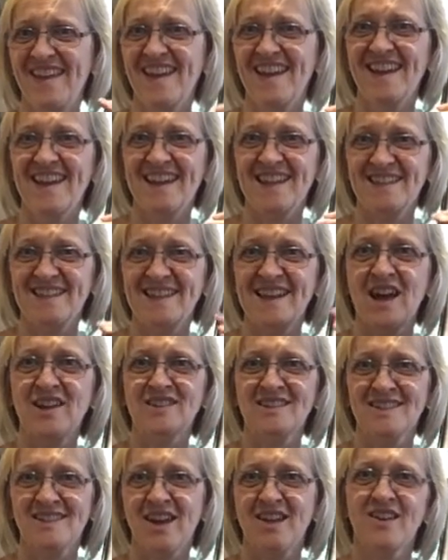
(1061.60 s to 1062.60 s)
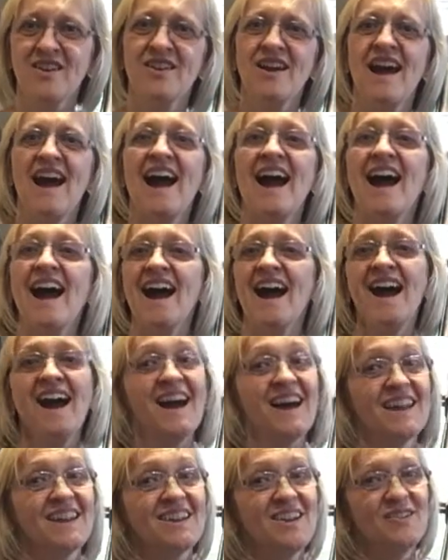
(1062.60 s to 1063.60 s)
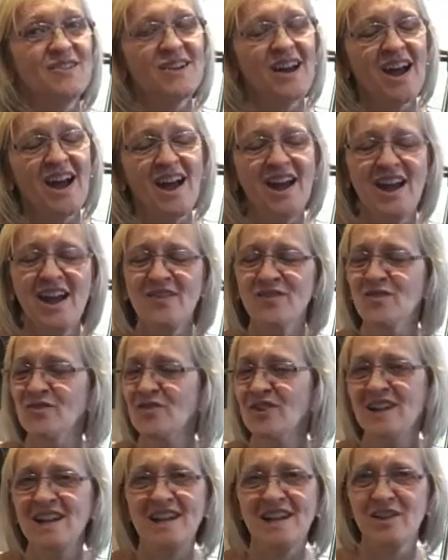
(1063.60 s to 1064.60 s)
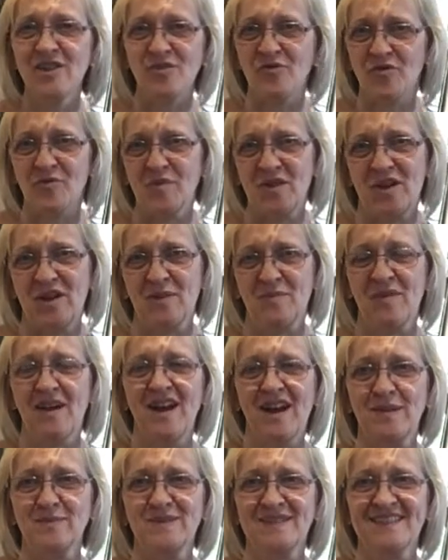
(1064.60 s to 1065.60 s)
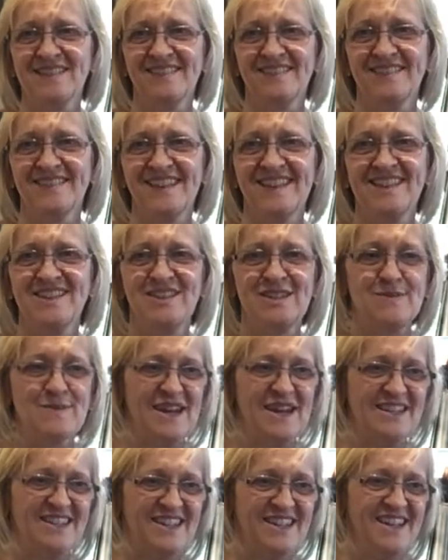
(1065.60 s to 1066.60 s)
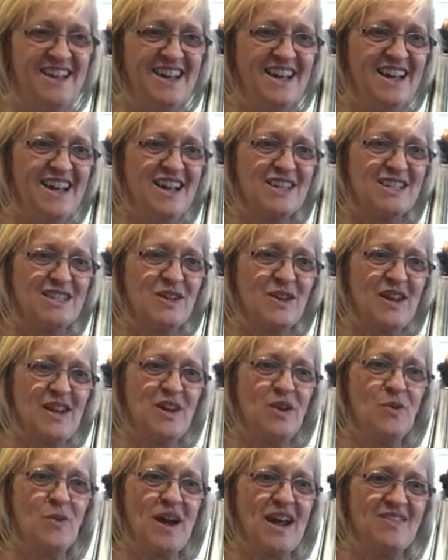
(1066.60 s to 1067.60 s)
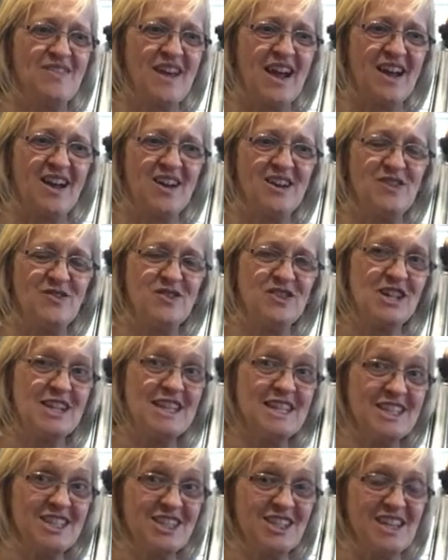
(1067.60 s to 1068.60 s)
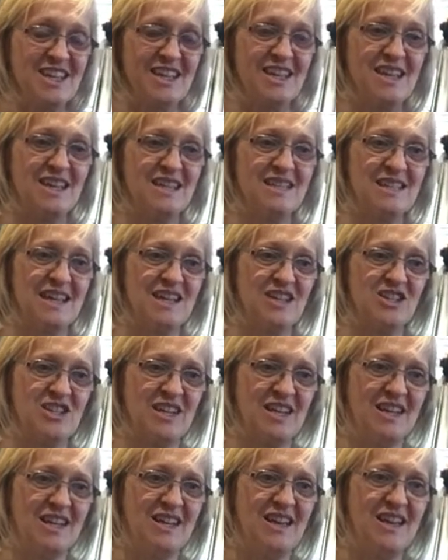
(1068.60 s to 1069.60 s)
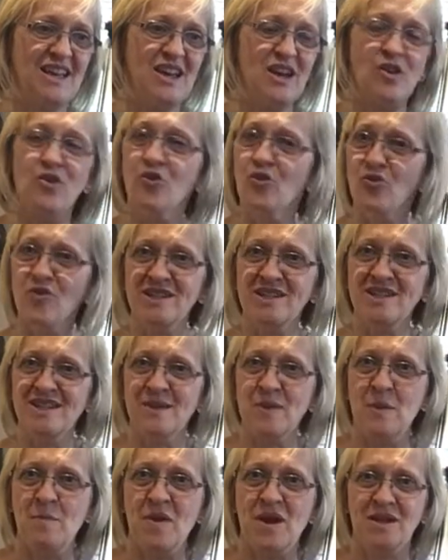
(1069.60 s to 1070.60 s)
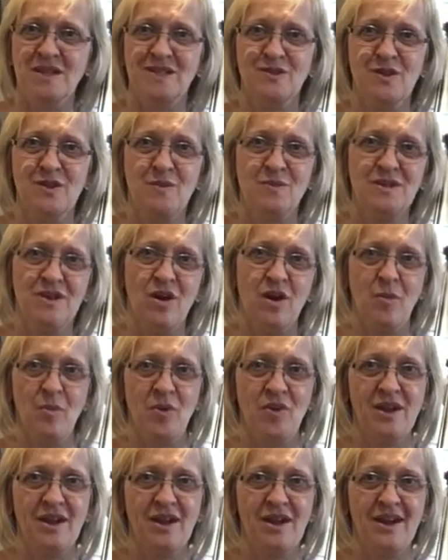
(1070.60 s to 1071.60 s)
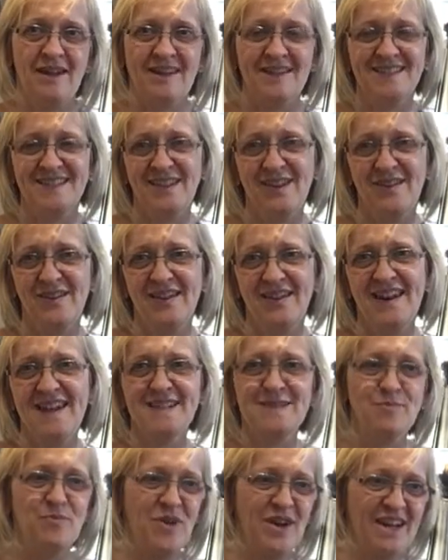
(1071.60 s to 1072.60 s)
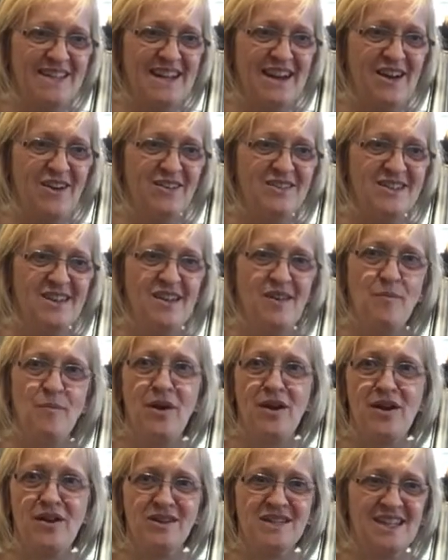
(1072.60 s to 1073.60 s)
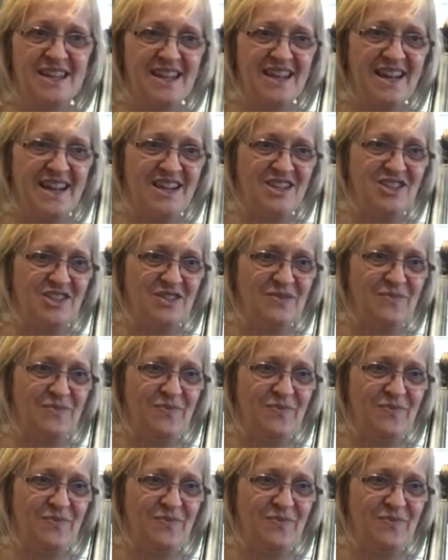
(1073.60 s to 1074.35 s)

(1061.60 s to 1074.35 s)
He's now decided, aha, no, I haven't really gone from home. I'm still in G major. So in a way, that kind of tongue-in-cheek is actually already in the manuscript harmonically. So let's bring it out by articulation.